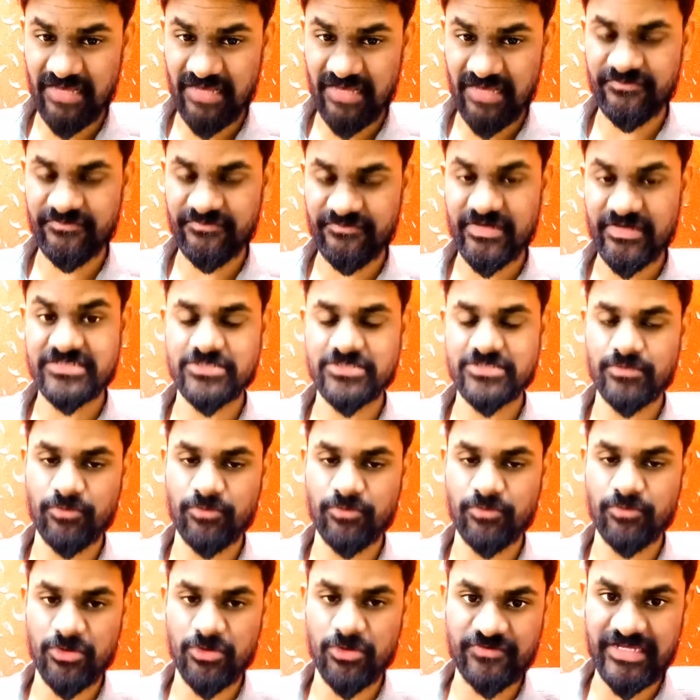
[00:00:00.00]
affiliate
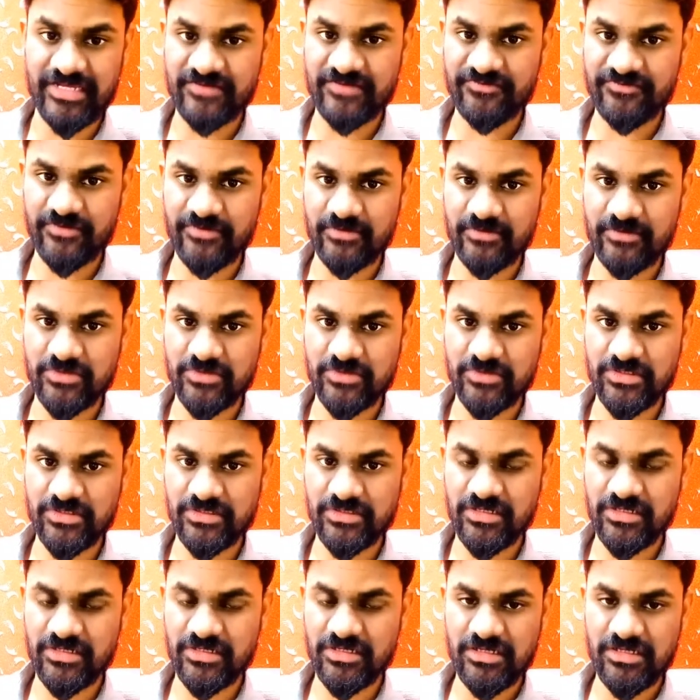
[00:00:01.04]
support we get from
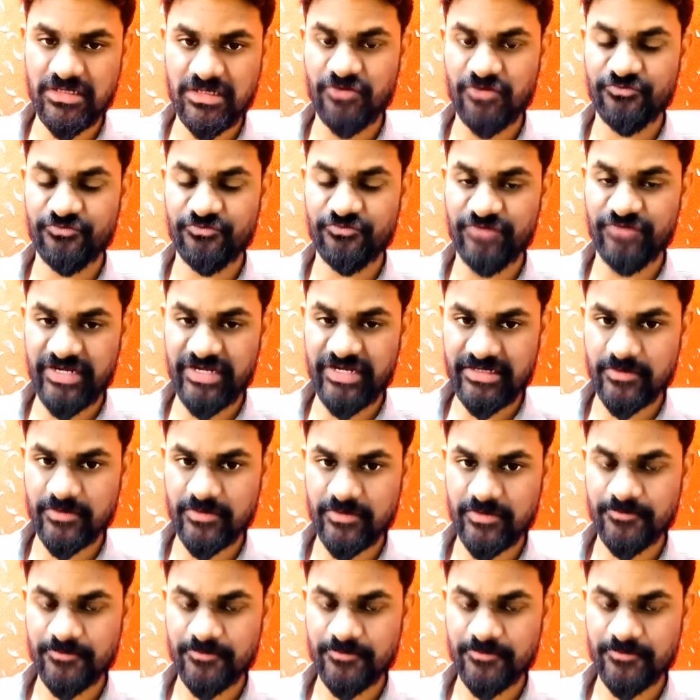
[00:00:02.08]
the vendor,